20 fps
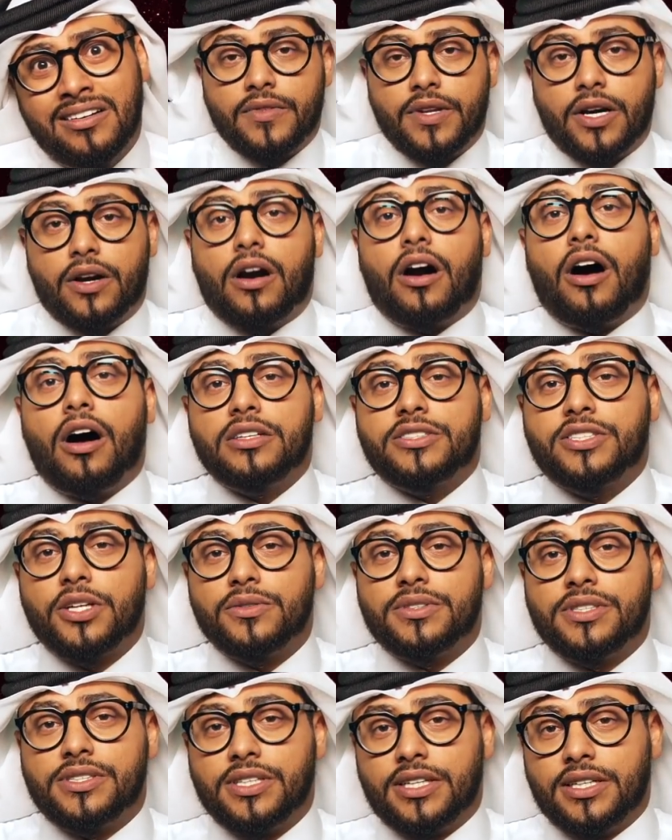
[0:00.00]
There are
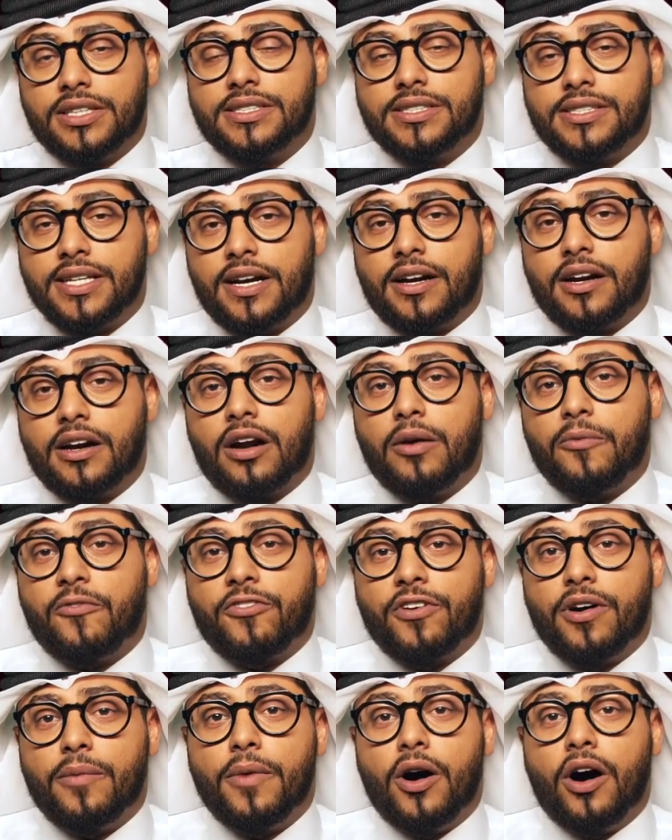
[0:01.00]
also desserts that are
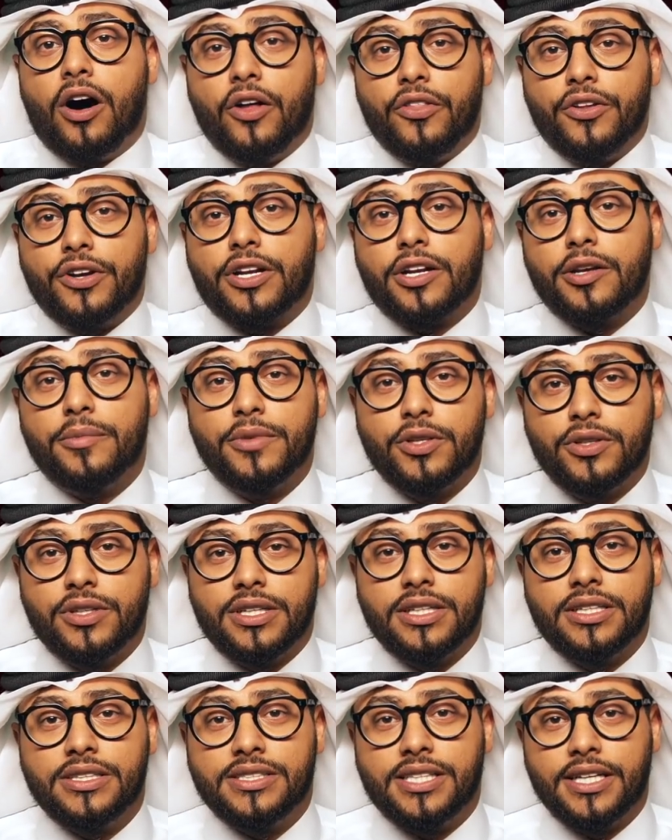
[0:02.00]
from other
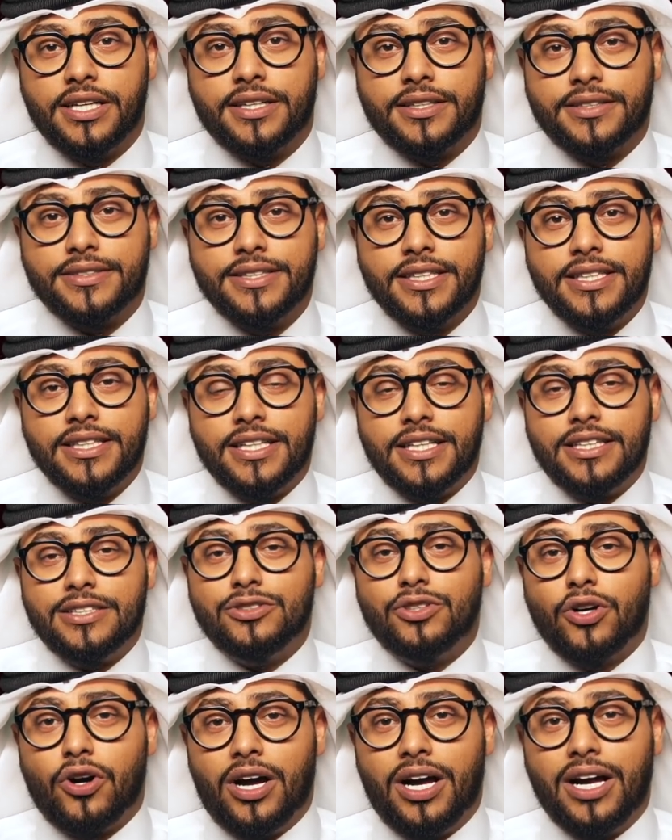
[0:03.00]
communities here
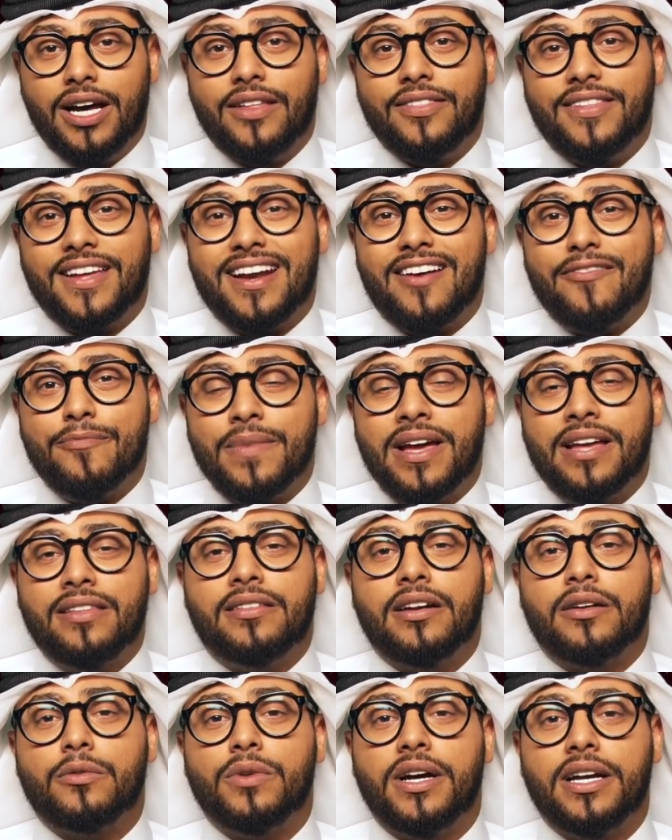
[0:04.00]
in Doha that have made
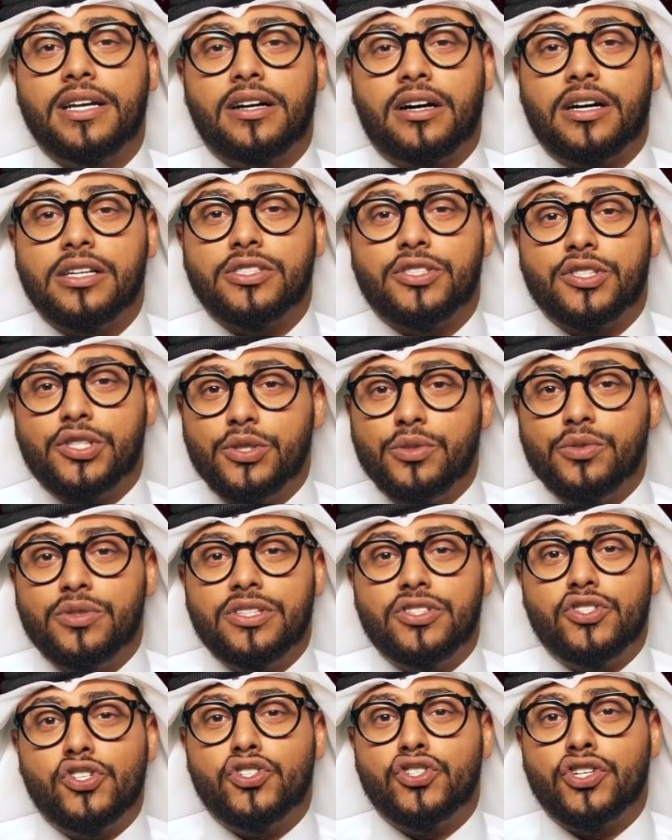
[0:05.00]
their way onto
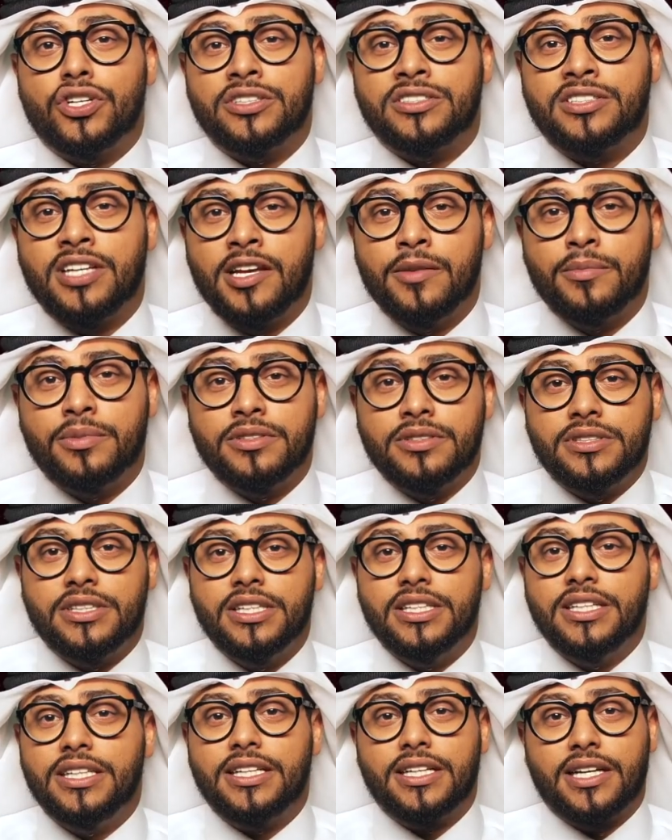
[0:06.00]
the dessert table
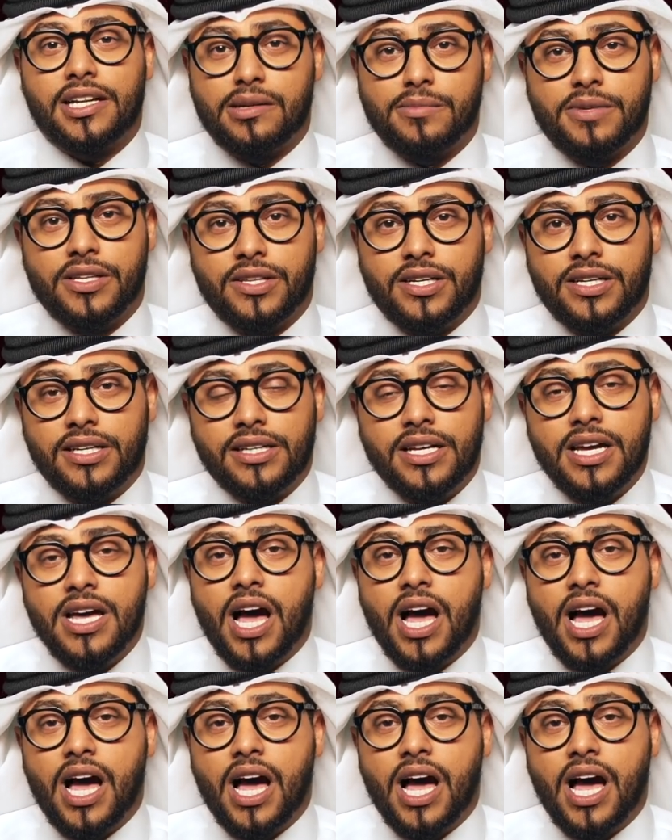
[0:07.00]
in Ramadan.